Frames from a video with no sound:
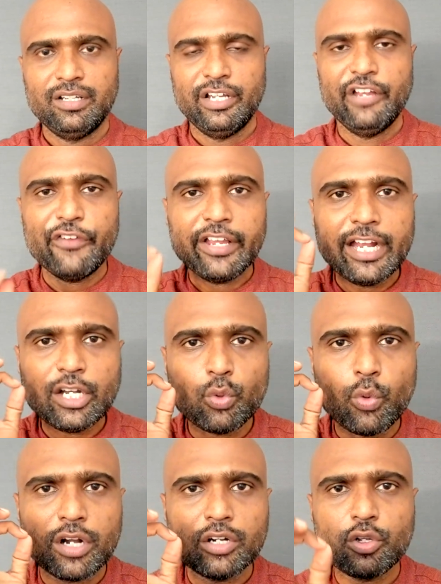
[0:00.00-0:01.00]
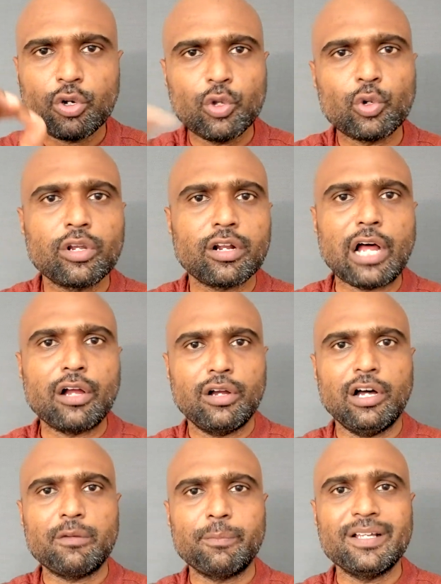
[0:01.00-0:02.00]
If you get 1 crore
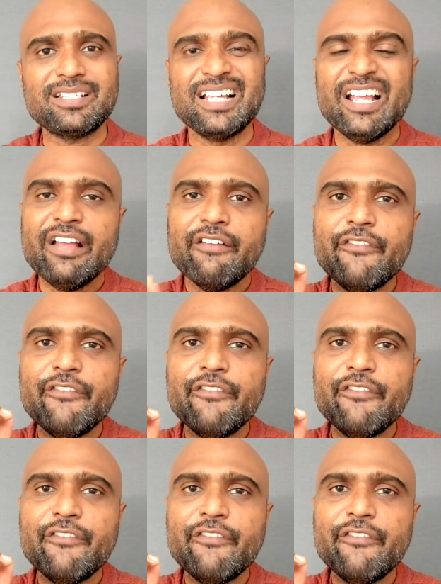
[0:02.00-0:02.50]
corpus,